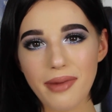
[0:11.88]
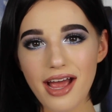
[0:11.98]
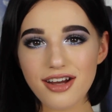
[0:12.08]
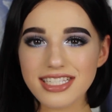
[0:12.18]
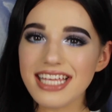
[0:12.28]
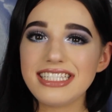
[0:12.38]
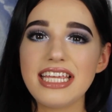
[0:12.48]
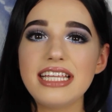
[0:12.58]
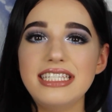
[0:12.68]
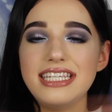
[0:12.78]
Byers, and
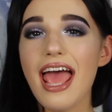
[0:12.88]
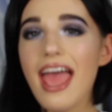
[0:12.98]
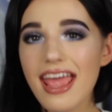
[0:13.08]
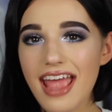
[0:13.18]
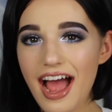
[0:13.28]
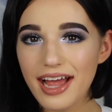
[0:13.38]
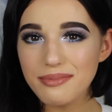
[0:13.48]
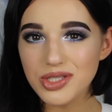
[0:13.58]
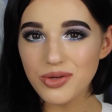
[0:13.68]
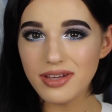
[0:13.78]
today
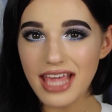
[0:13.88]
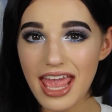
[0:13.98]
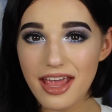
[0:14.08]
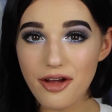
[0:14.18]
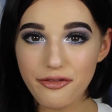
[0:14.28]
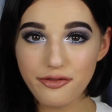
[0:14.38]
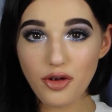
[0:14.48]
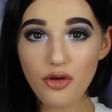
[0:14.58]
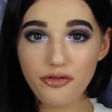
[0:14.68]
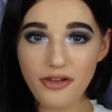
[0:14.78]
I'm doing a
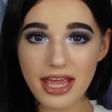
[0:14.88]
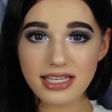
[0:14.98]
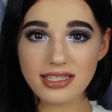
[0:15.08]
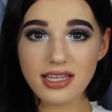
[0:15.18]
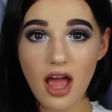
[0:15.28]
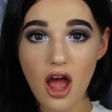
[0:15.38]
full face